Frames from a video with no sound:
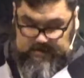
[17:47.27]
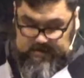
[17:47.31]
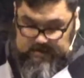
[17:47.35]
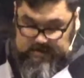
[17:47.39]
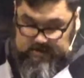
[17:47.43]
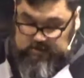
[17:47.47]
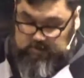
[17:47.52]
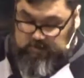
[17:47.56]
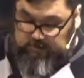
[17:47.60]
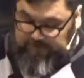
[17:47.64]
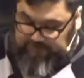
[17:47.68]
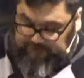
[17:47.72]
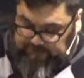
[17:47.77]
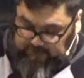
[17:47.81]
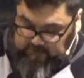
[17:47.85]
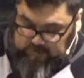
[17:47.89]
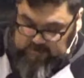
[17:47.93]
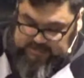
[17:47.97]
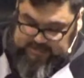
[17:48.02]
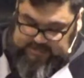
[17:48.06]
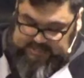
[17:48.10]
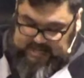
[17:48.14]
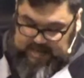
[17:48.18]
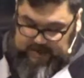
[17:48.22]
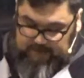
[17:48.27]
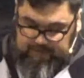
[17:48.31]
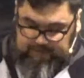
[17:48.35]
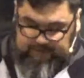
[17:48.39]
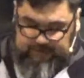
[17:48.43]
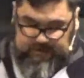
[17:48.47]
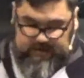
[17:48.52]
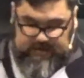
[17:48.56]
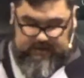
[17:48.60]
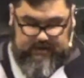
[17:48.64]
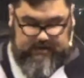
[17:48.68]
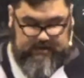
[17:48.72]
So the first
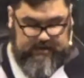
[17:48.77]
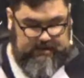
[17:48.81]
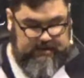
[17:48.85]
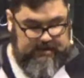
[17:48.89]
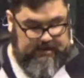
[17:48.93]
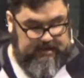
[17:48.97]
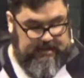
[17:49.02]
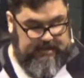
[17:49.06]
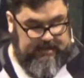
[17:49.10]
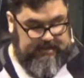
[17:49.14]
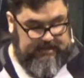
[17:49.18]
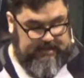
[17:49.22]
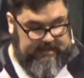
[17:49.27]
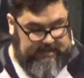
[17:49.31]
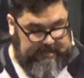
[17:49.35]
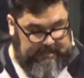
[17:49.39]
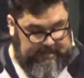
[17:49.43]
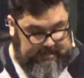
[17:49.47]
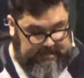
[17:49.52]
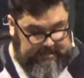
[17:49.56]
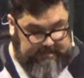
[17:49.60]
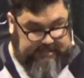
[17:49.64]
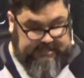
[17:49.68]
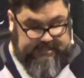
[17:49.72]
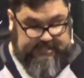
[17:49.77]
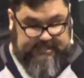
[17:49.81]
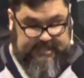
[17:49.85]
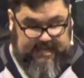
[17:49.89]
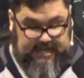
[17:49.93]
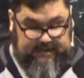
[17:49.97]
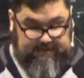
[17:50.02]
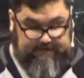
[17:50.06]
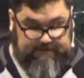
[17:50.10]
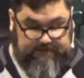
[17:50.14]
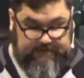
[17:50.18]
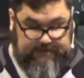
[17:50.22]
step is
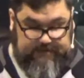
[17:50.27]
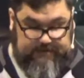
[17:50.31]
save.